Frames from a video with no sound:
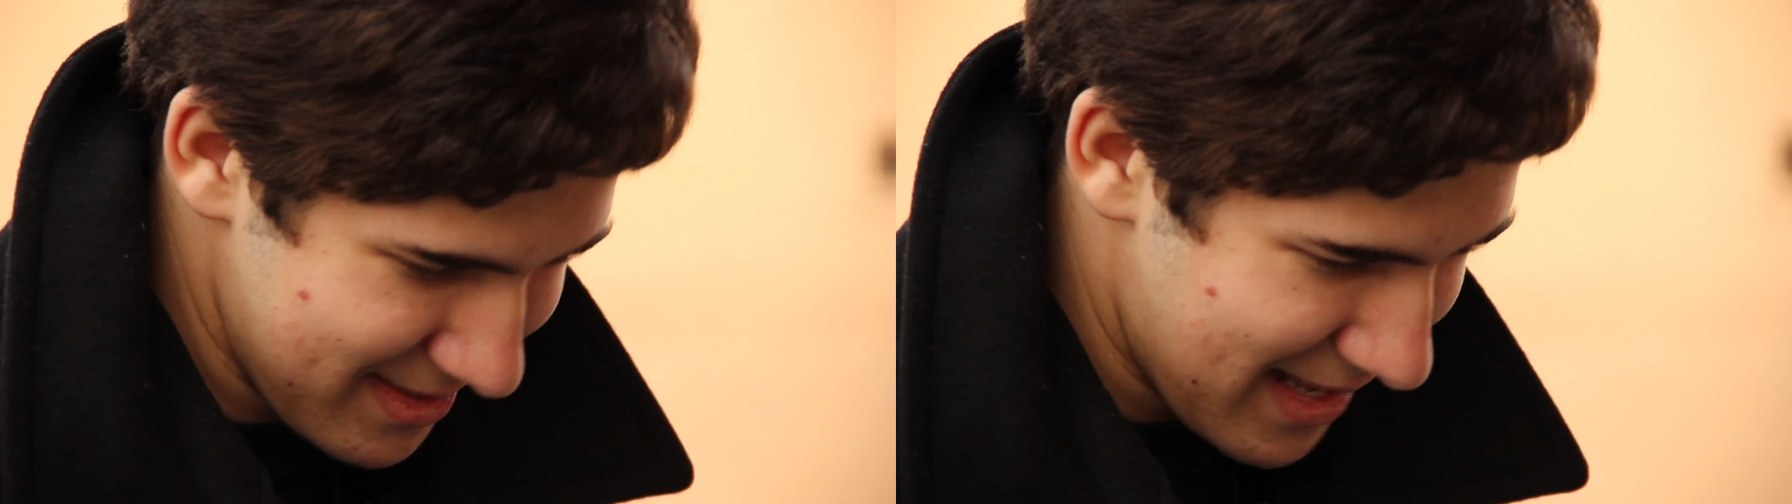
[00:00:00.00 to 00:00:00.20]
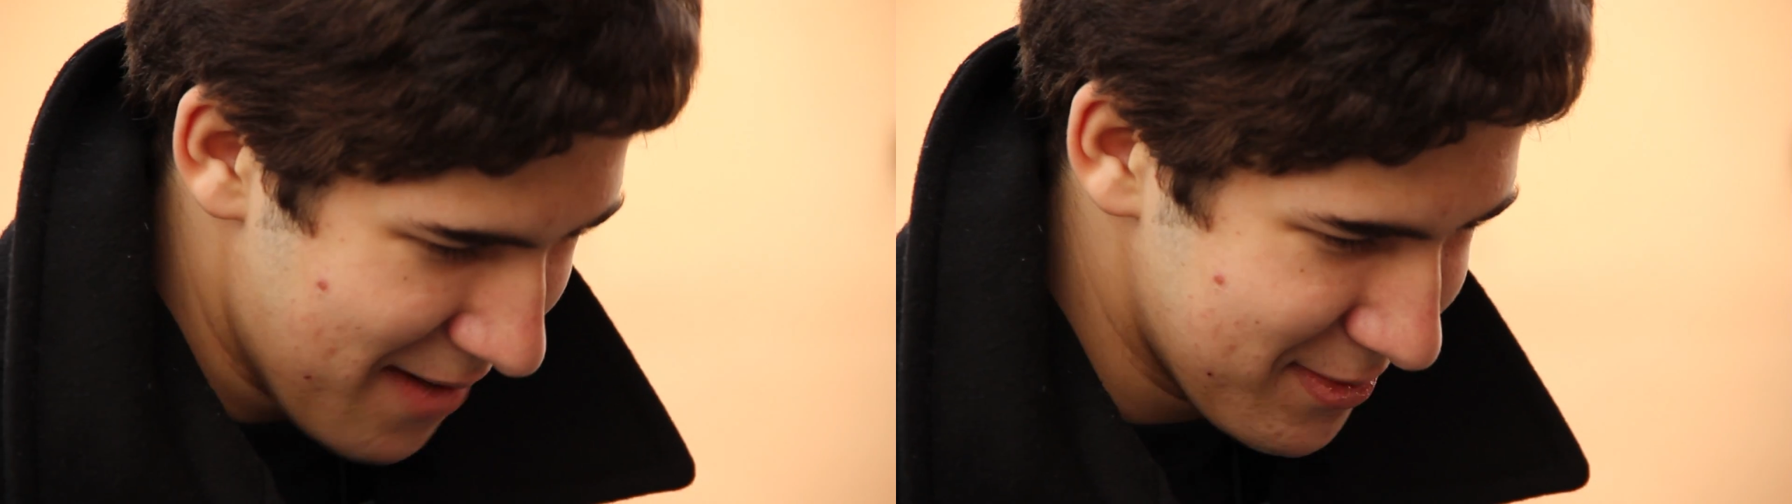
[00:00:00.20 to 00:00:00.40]

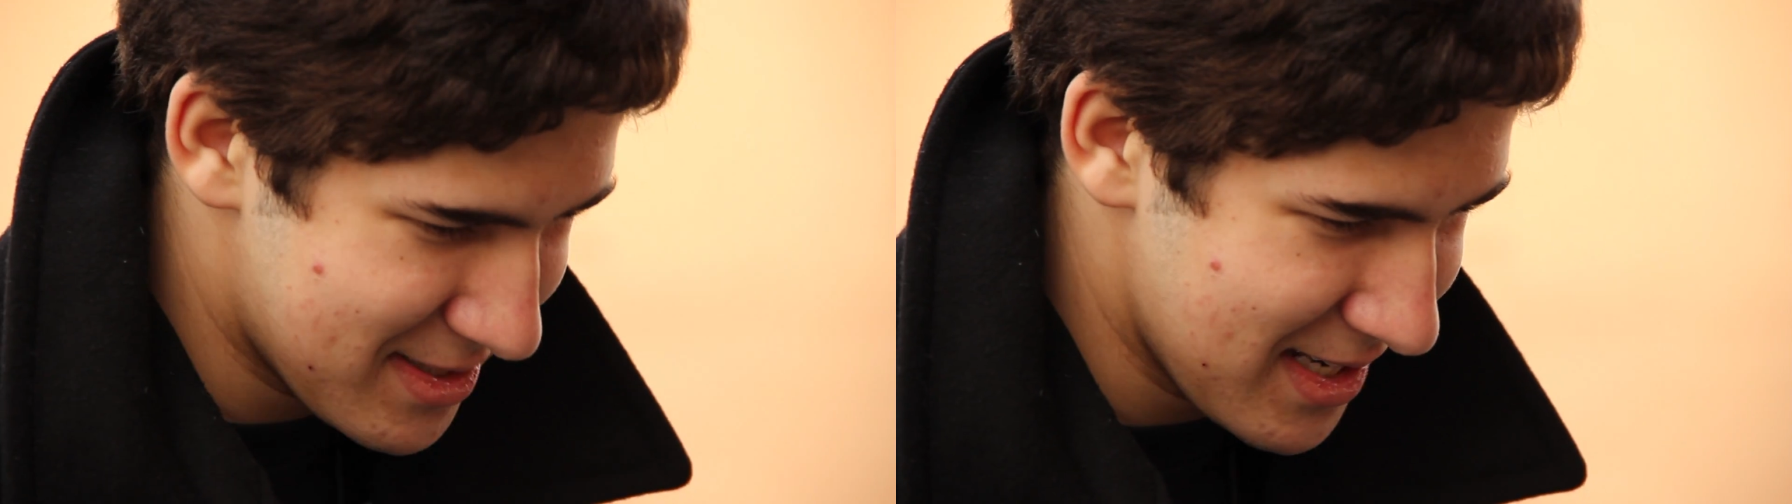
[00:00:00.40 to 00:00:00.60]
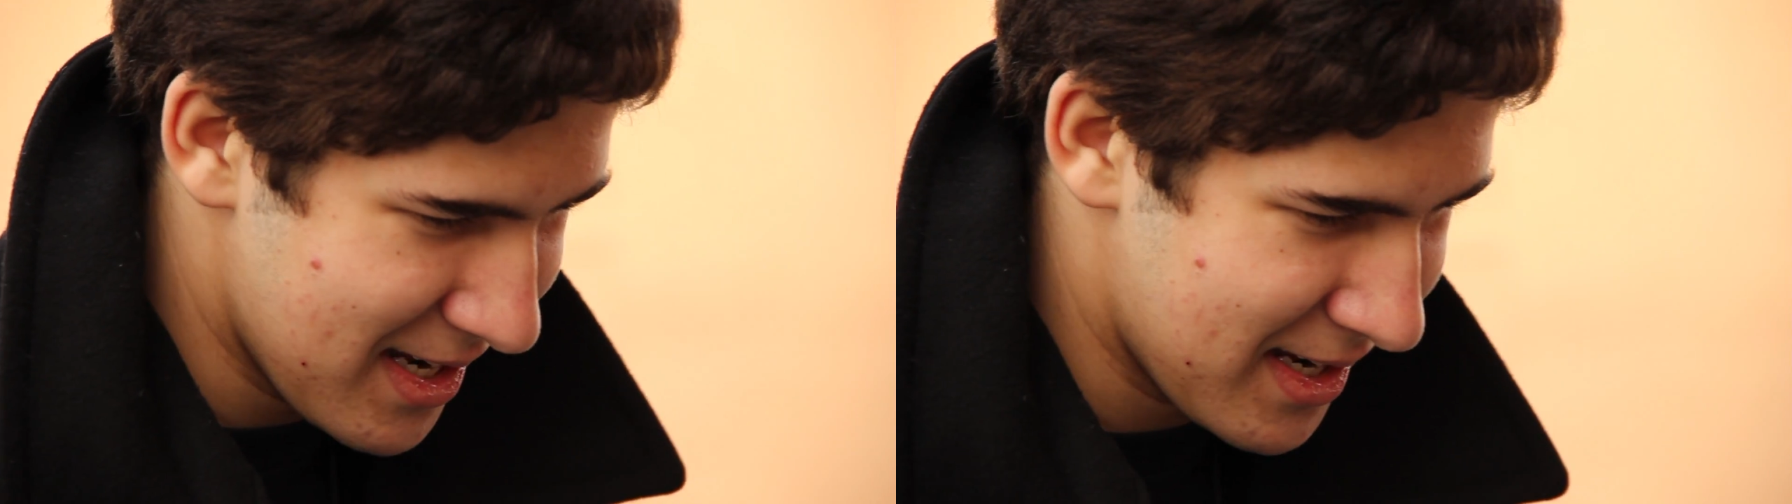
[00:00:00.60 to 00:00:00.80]
that
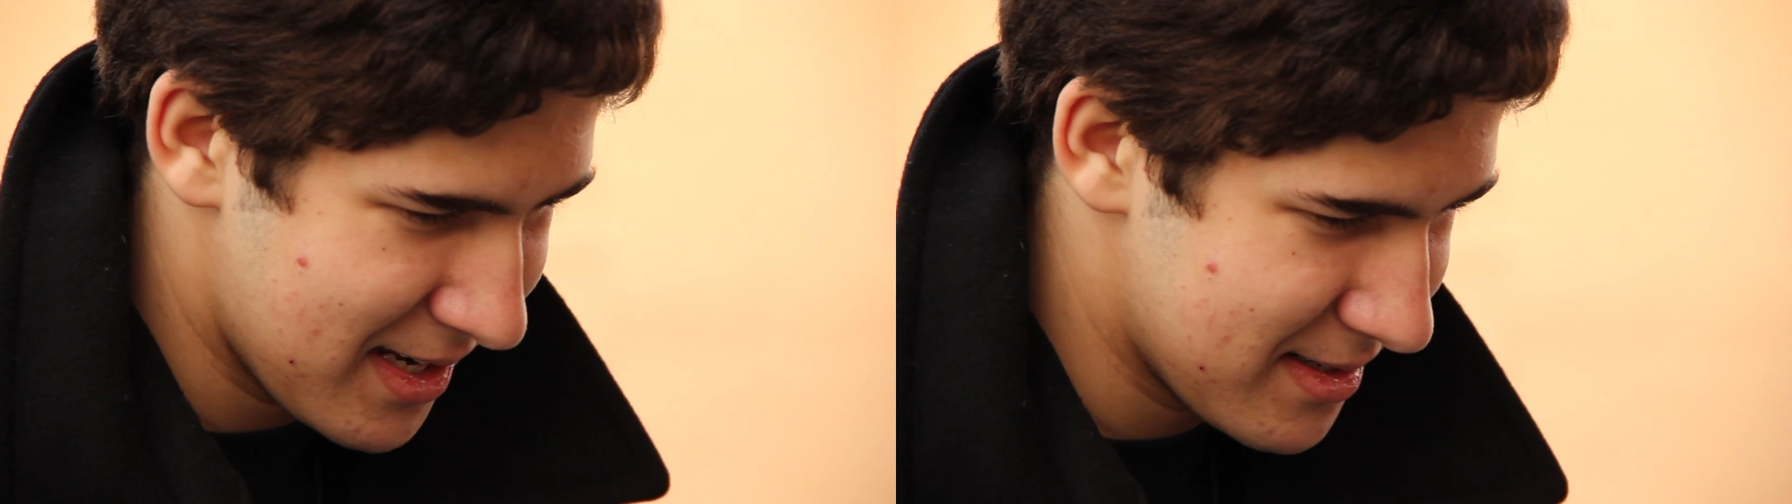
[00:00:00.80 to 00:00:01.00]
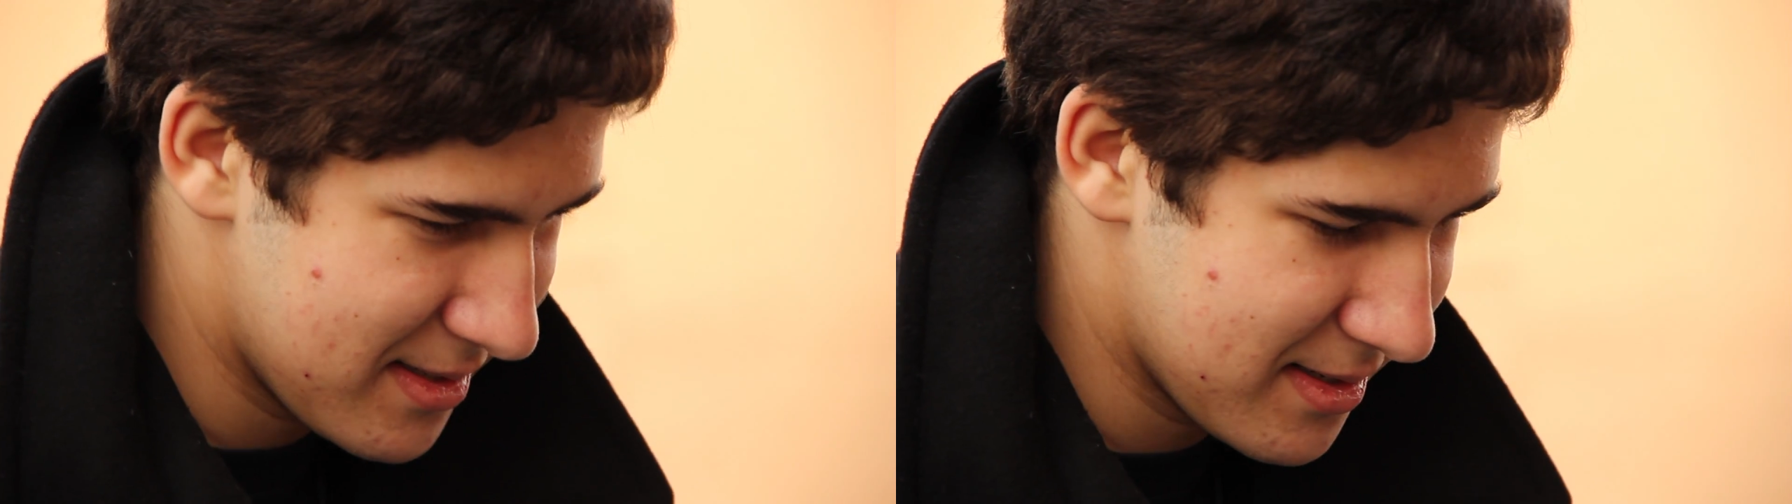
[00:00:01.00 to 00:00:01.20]
was uh